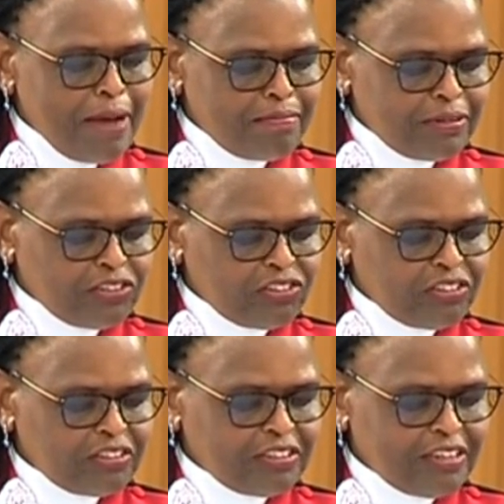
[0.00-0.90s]

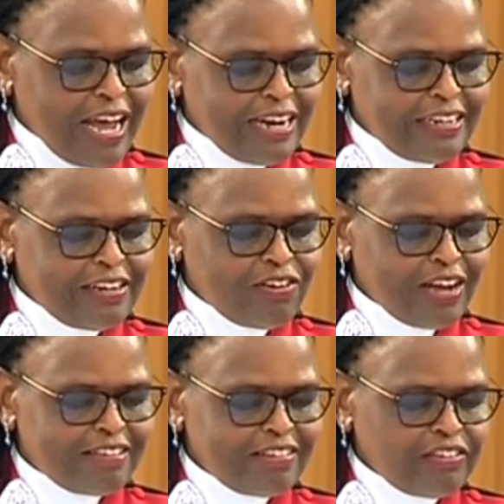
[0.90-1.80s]
published an
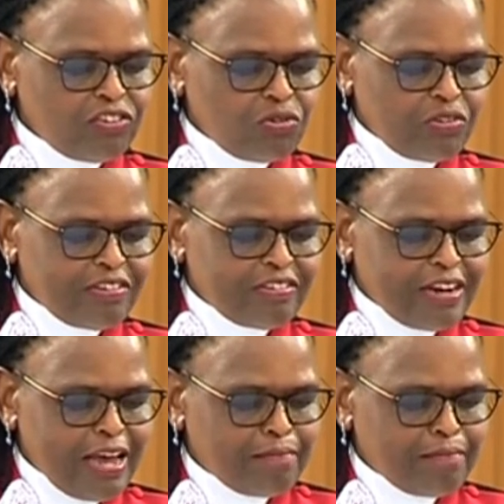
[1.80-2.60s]
illegal gazette notice